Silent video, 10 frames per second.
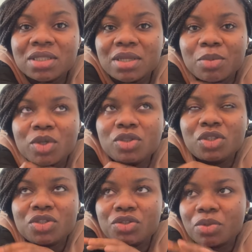I'm going to
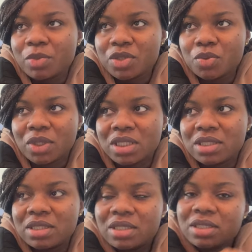just drop this one as
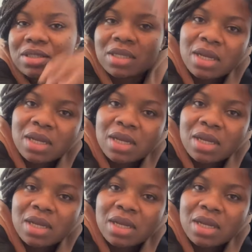tease.